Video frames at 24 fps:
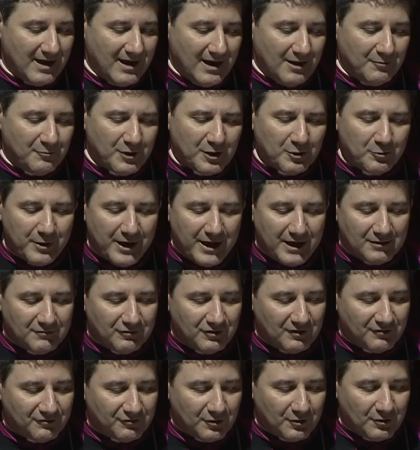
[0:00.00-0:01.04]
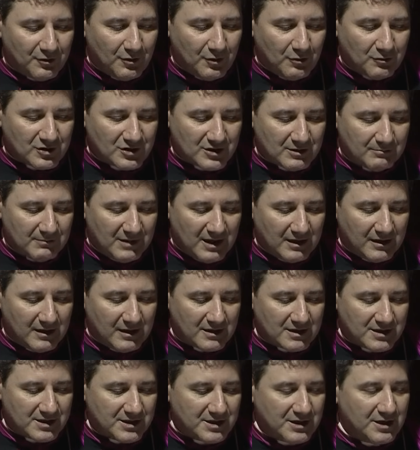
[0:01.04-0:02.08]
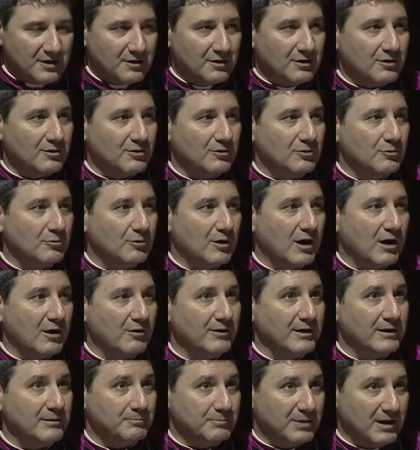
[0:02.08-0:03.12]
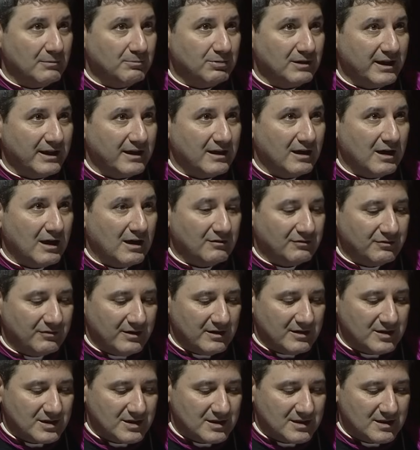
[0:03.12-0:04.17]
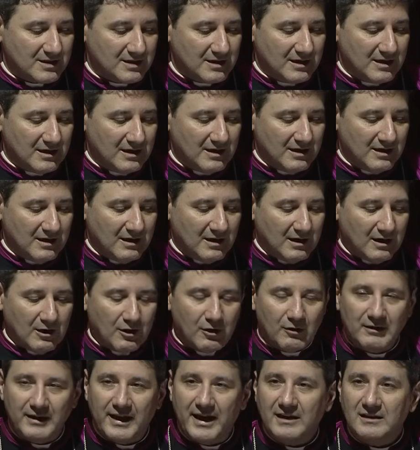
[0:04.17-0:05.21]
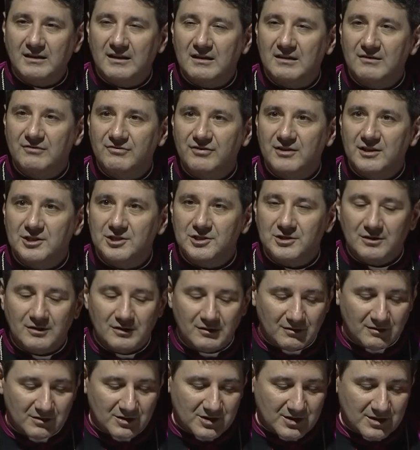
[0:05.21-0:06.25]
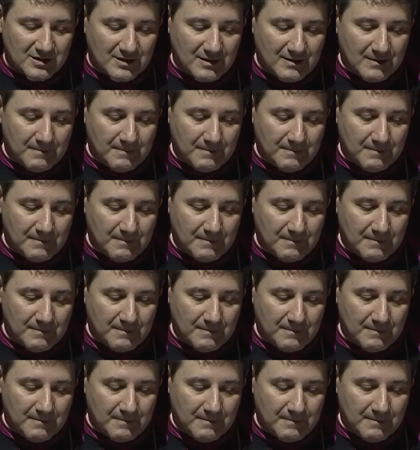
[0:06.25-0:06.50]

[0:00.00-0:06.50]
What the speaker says: We're grateful for those among us here who are in public office, our elected officials,